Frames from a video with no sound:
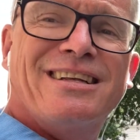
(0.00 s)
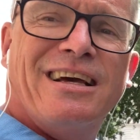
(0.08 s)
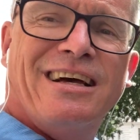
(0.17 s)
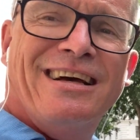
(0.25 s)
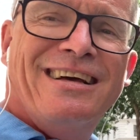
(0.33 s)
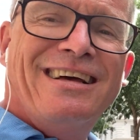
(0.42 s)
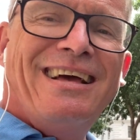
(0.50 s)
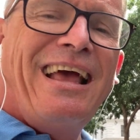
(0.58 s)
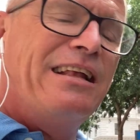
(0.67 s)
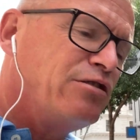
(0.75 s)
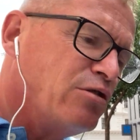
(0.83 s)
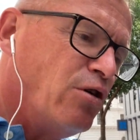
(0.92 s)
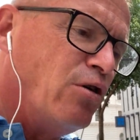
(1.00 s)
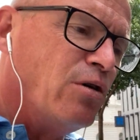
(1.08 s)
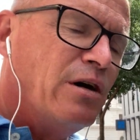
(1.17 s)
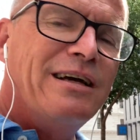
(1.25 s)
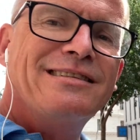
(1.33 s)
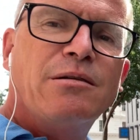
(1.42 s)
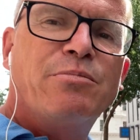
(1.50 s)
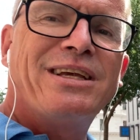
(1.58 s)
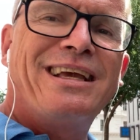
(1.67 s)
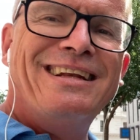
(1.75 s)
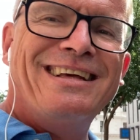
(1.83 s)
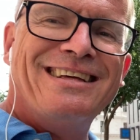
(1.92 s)
Yeah? And you know, in the
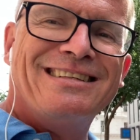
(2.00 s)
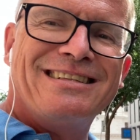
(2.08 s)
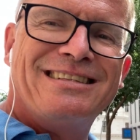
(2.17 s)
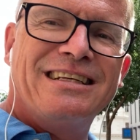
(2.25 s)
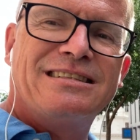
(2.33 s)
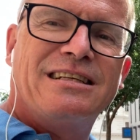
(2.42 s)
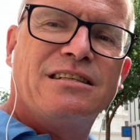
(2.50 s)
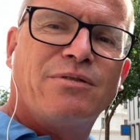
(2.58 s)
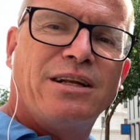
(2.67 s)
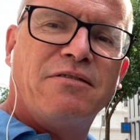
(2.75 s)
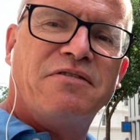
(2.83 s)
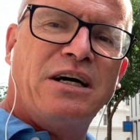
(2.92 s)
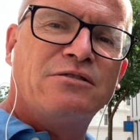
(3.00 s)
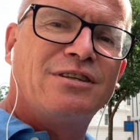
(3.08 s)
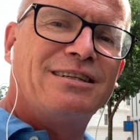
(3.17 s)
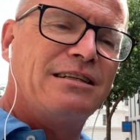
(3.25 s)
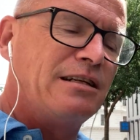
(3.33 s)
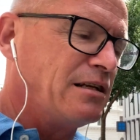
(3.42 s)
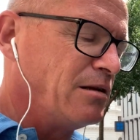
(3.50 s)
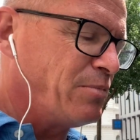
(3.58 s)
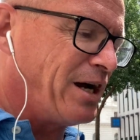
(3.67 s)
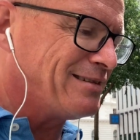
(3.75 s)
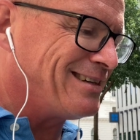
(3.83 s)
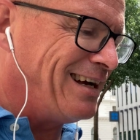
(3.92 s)
beginning, in the 60s, when they founded it in
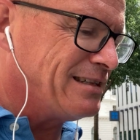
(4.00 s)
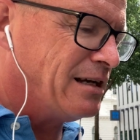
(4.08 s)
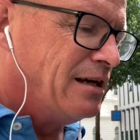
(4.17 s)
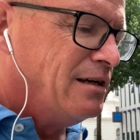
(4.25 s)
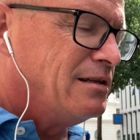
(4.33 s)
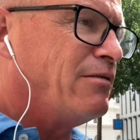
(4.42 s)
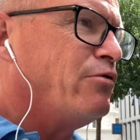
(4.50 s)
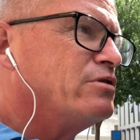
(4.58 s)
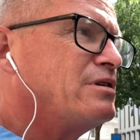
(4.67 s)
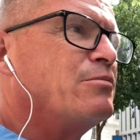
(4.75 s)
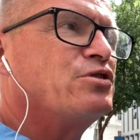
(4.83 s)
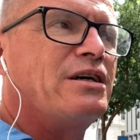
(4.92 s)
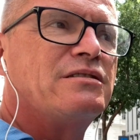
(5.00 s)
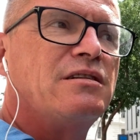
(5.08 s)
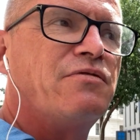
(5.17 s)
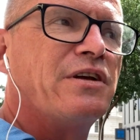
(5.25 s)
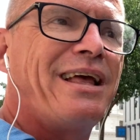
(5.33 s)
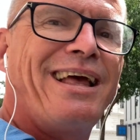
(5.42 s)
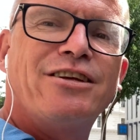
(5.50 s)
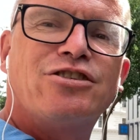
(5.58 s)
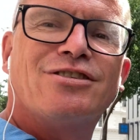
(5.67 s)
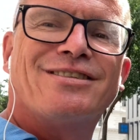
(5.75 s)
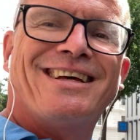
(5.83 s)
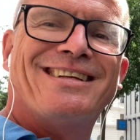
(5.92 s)
Baghdad, there was some
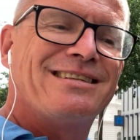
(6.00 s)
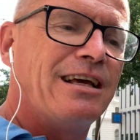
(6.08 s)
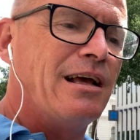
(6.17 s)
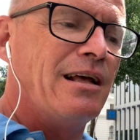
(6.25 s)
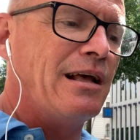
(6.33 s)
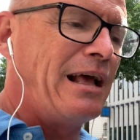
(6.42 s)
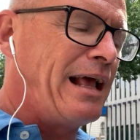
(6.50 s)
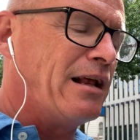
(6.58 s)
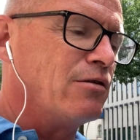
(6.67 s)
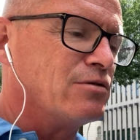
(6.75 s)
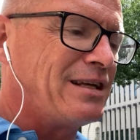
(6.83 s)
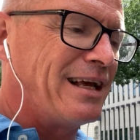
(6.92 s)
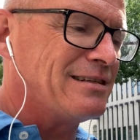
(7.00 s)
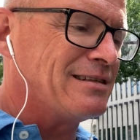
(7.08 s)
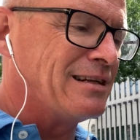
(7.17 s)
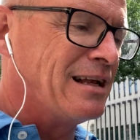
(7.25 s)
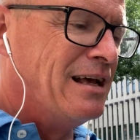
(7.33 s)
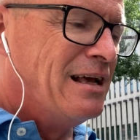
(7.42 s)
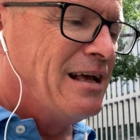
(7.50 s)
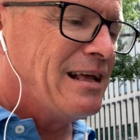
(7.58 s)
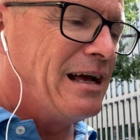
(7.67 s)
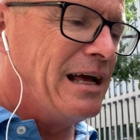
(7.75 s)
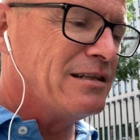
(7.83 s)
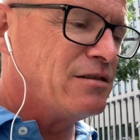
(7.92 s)
justification that the Anglo-Saxon
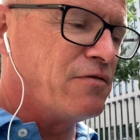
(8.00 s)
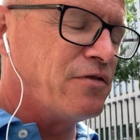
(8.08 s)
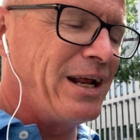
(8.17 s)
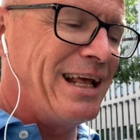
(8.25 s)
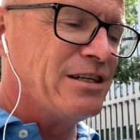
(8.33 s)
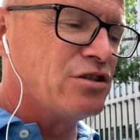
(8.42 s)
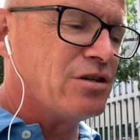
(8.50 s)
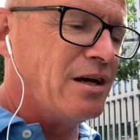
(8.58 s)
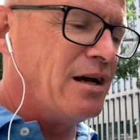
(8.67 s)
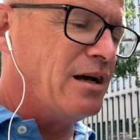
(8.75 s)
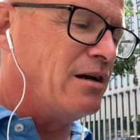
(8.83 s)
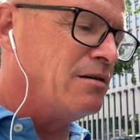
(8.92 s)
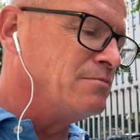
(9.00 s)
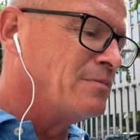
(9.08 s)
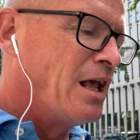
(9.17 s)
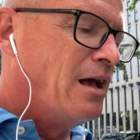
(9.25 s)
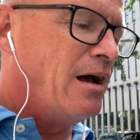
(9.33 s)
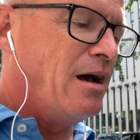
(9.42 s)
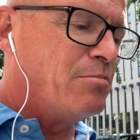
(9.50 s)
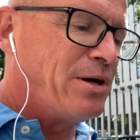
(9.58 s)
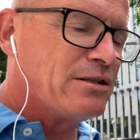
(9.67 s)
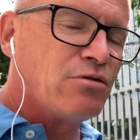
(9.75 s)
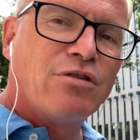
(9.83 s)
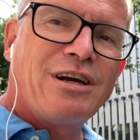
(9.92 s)
and the French uh, uh,
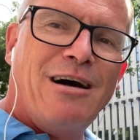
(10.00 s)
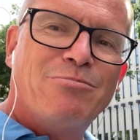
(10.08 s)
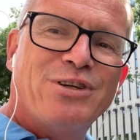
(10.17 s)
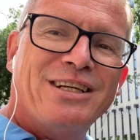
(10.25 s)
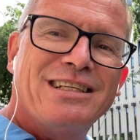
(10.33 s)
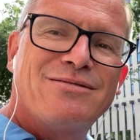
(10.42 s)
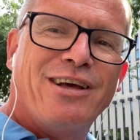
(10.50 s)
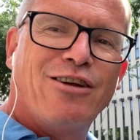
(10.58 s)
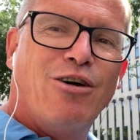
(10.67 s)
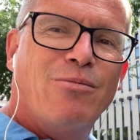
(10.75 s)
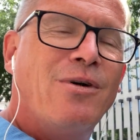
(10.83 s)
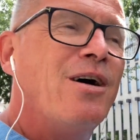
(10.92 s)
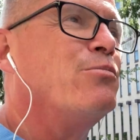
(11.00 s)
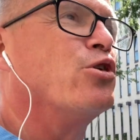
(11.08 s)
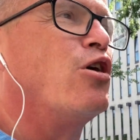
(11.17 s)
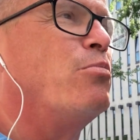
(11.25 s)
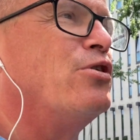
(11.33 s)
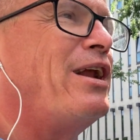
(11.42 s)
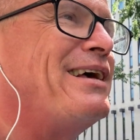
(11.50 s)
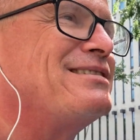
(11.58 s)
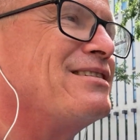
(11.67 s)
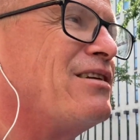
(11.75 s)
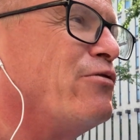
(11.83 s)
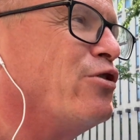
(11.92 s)
petrol companies were no, uh,
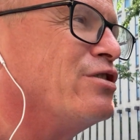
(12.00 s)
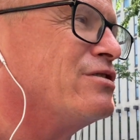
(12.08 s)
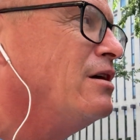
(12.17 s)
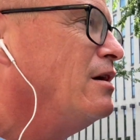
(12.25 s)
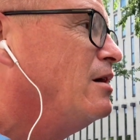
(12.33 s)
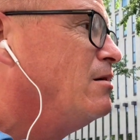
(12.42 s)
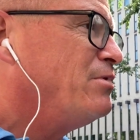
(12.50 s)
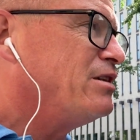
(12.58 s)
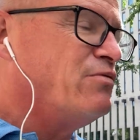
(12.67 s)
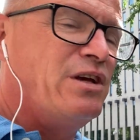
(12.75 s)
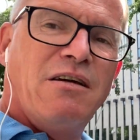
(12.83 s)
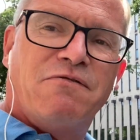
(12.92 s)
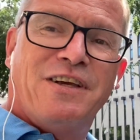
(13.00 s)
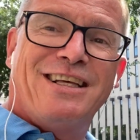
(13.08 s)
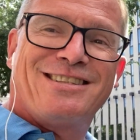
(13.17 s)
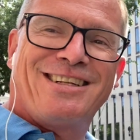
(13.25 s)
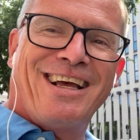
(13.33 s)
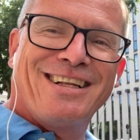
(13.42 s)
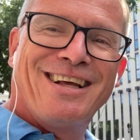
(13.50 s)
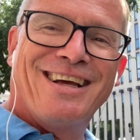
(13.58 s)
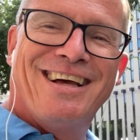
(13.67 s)
monopolizing the world. But we have fixed that.